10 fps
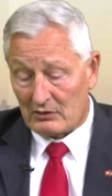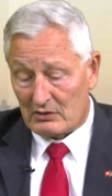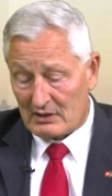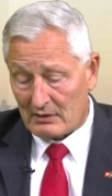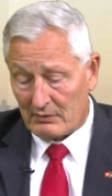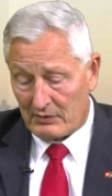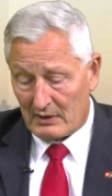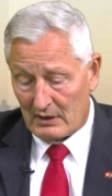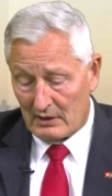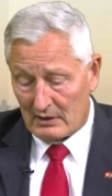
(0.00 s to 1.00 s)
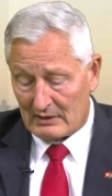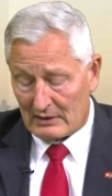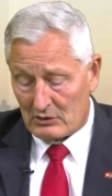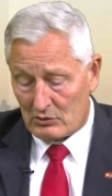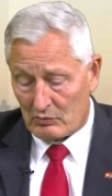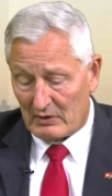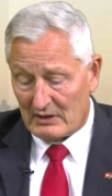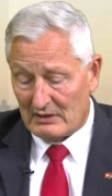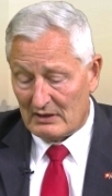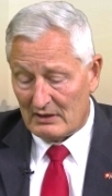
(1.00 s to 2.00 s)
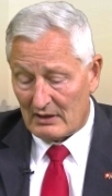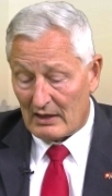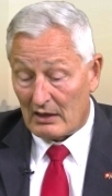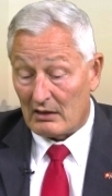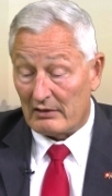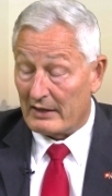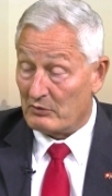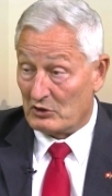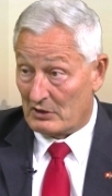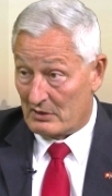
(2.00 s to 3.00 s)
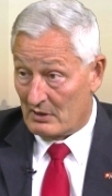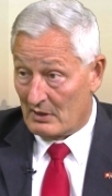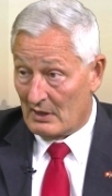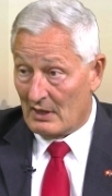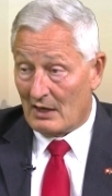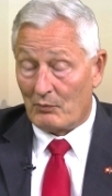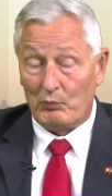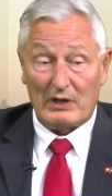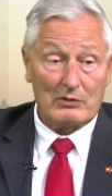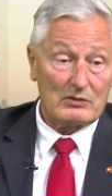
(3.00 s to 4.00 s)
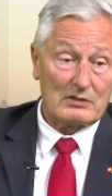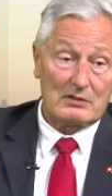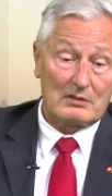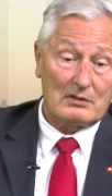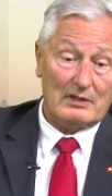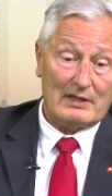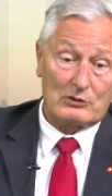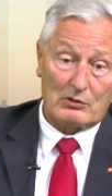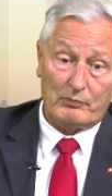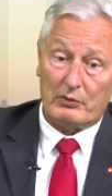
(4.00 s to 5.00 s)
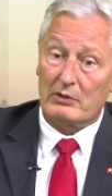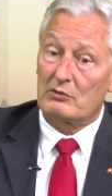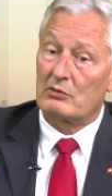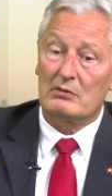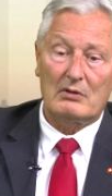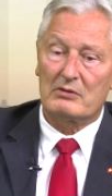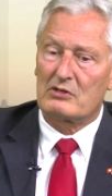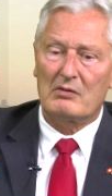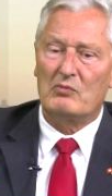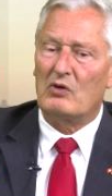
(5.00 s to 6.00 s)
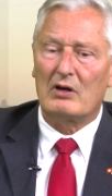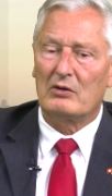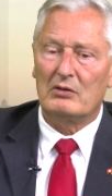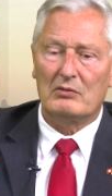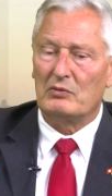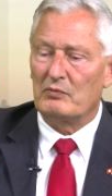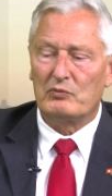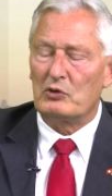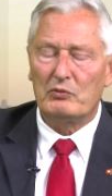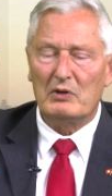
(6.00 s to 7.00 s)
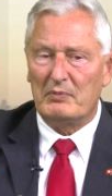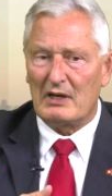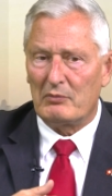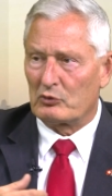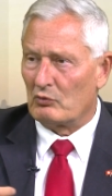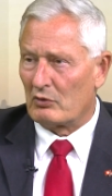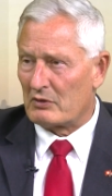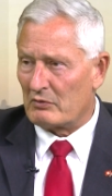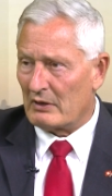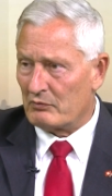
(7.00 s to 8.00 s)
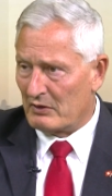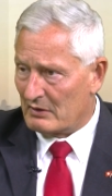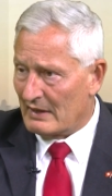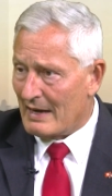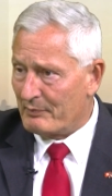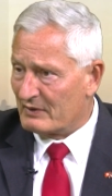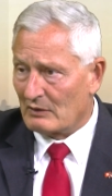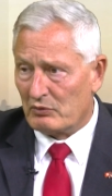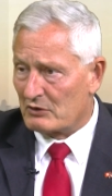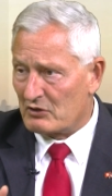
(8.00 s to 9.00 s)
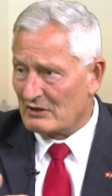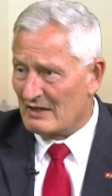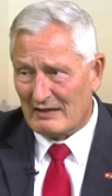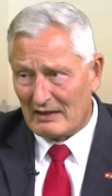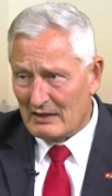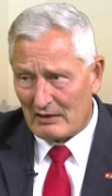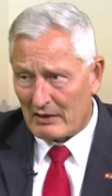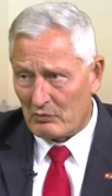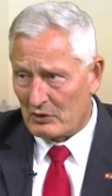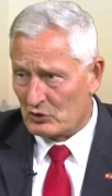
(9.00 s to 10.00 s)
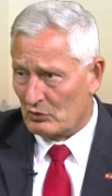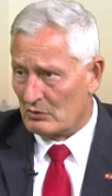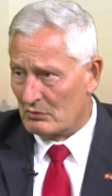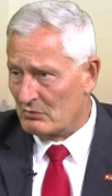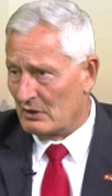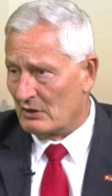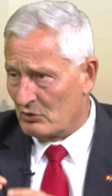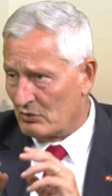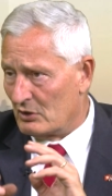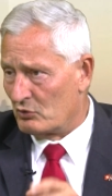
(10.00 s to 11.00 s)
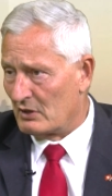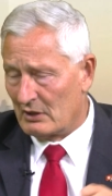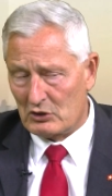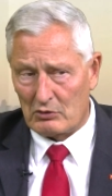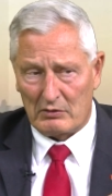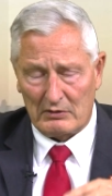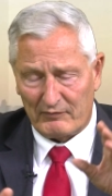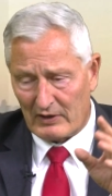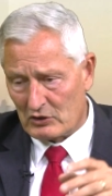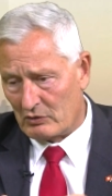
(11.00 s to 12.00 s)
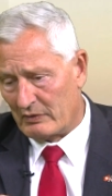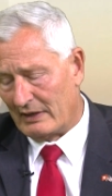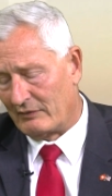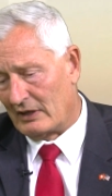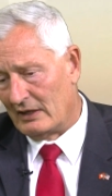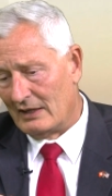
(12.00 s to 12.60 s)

The second thing that you really need are languages, because at some point, you will be able to walk around with an app that will translate any language to you into English or in French or whatever.